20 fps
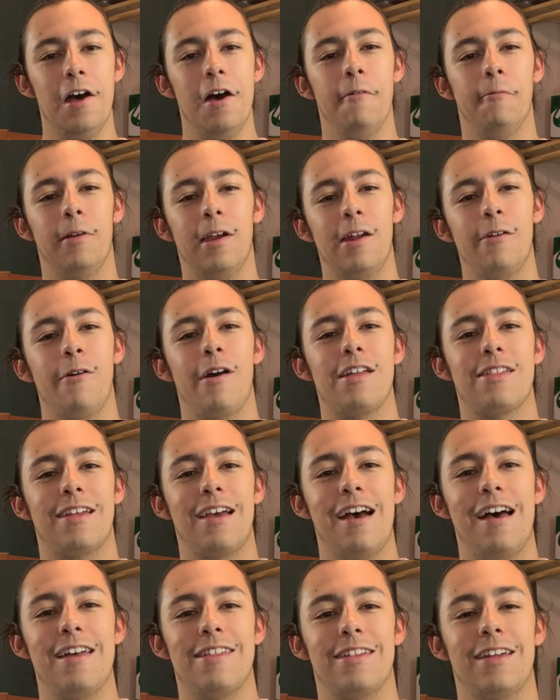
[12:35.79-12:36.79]
But anyways,
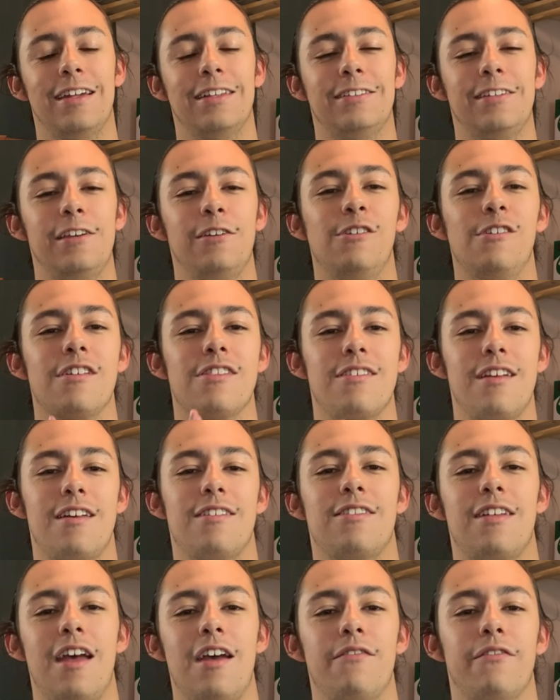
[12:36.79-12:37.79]
guys, continue to stay
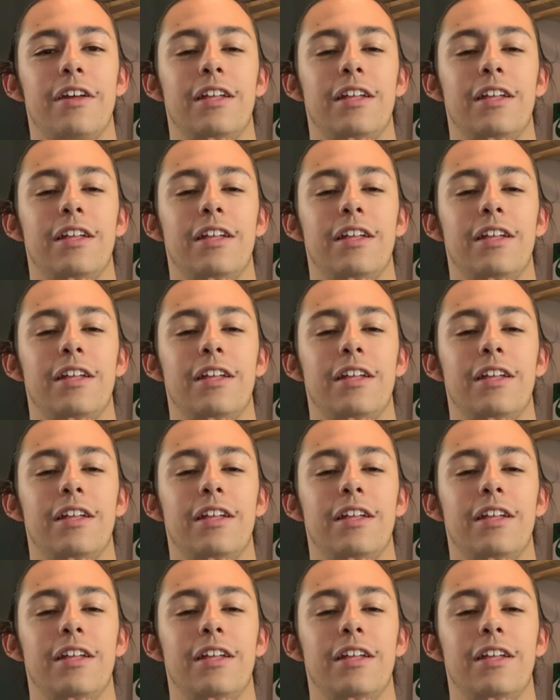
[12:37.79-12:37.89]
safe,